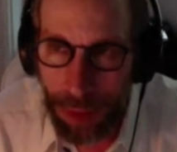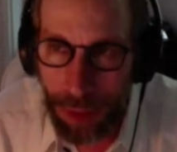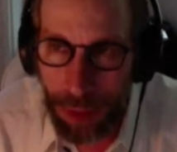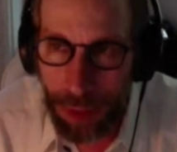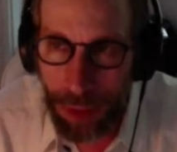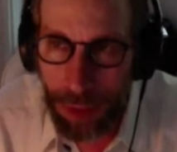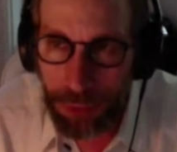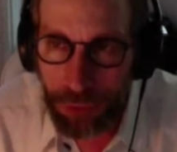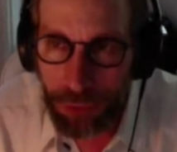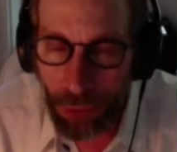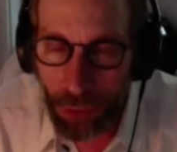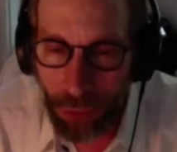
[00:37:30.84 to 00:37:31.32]

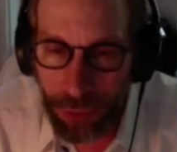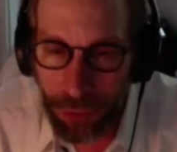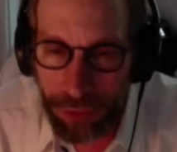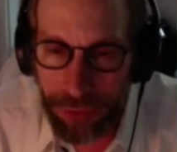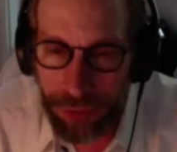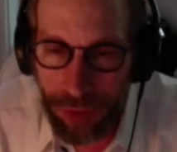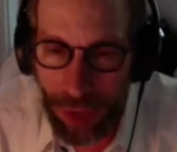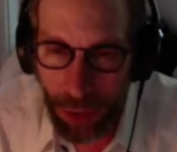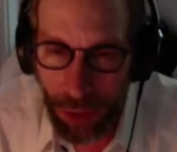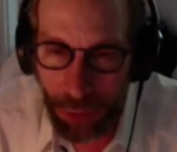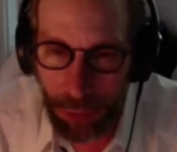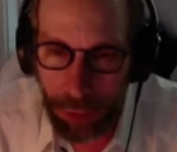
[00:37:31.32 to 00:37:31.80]
It turns
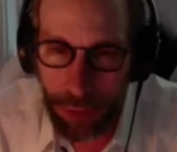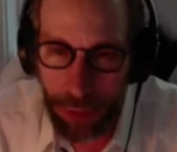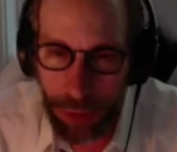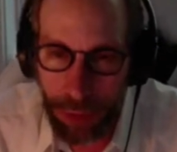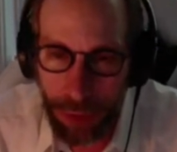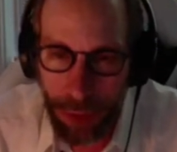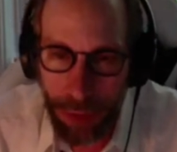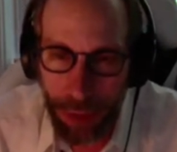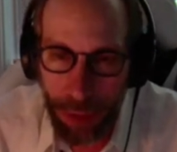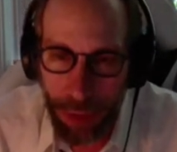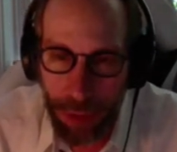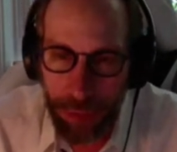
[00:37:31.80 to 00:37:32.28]
out
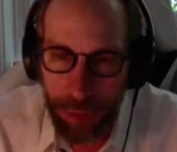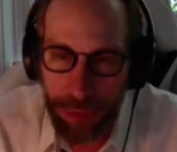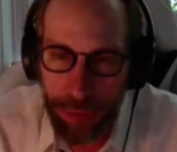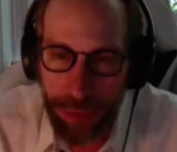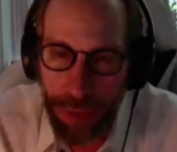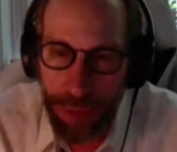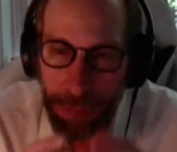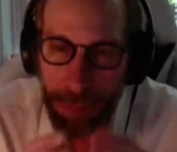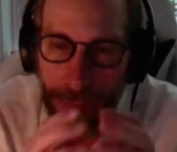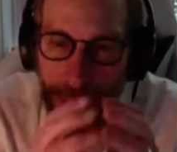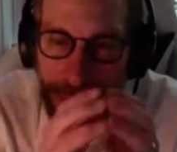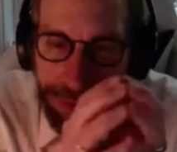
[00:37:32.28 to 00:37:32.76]
the
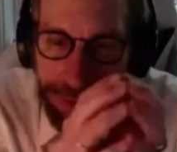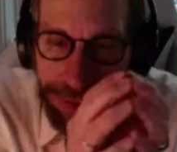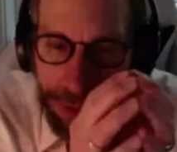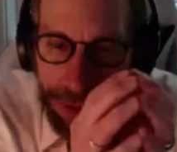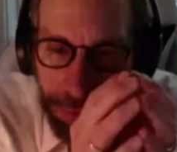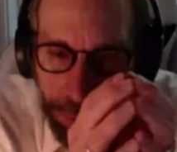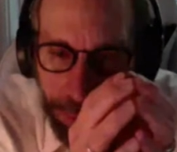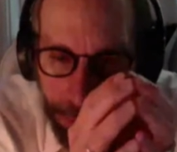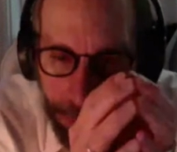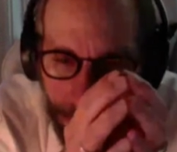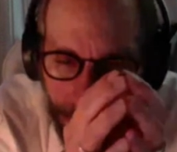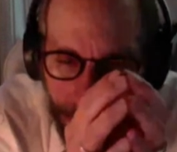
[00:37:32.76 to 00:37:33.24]
amazing thing